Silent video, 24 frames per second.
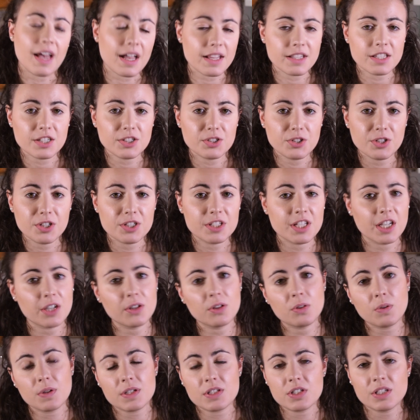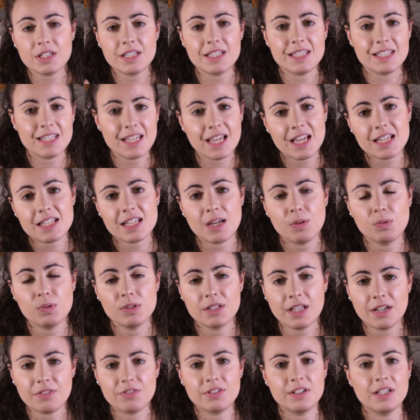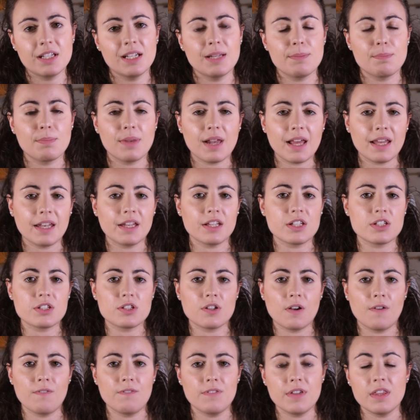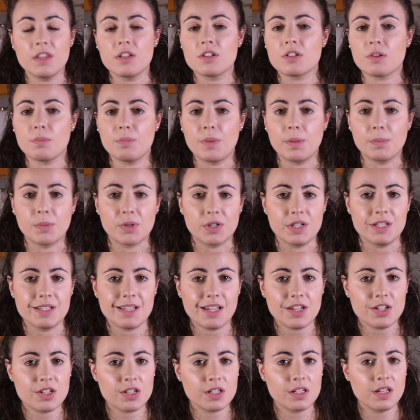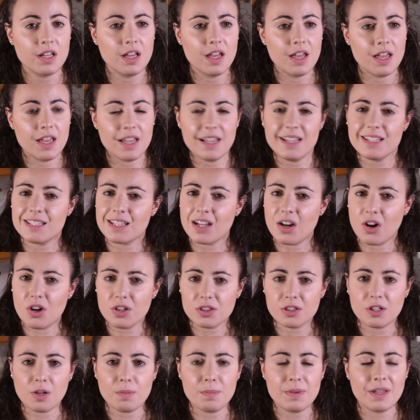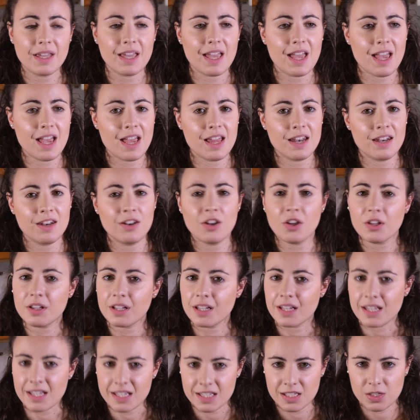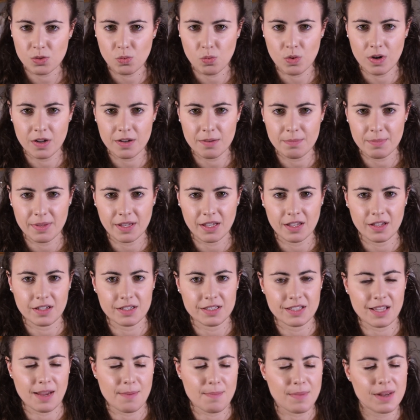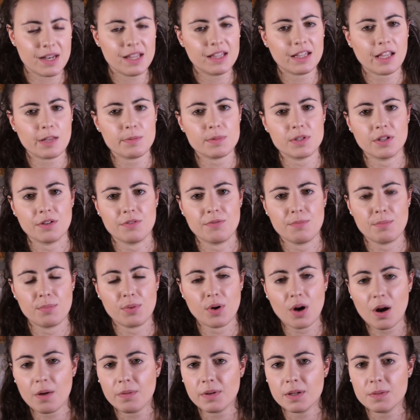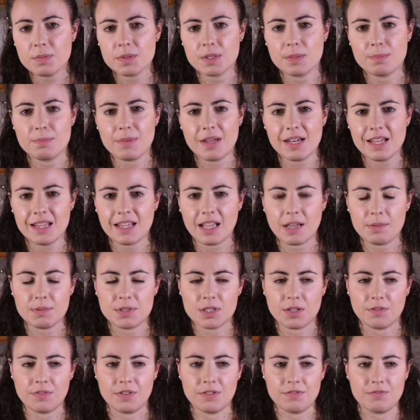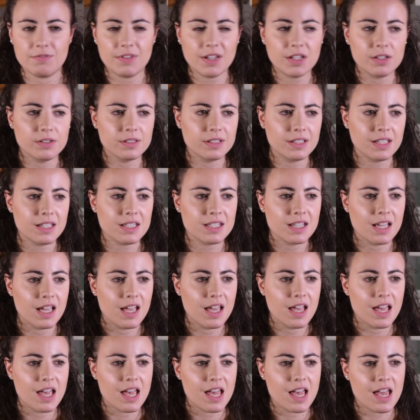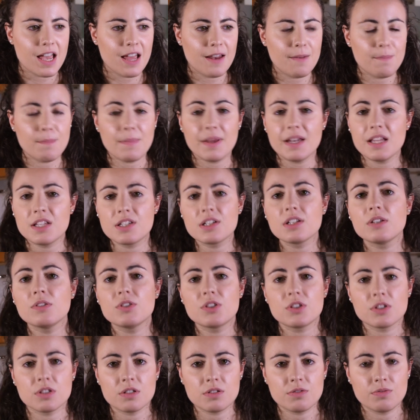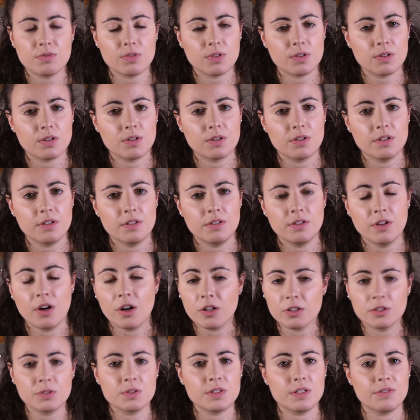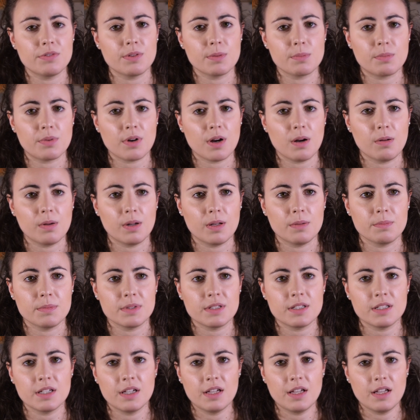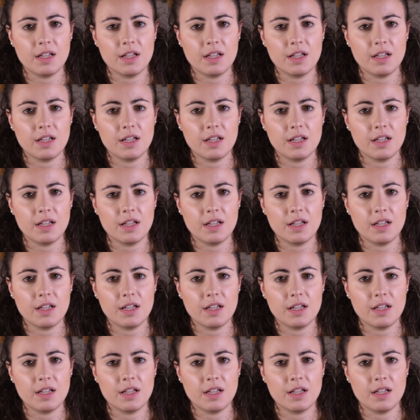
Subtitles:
The answer to your second question is yes, I will definitely plan some videos on memorization. It's a hot topic and not an easy one because there are many types of problems and many types of difficulties and many solutions for all those different problems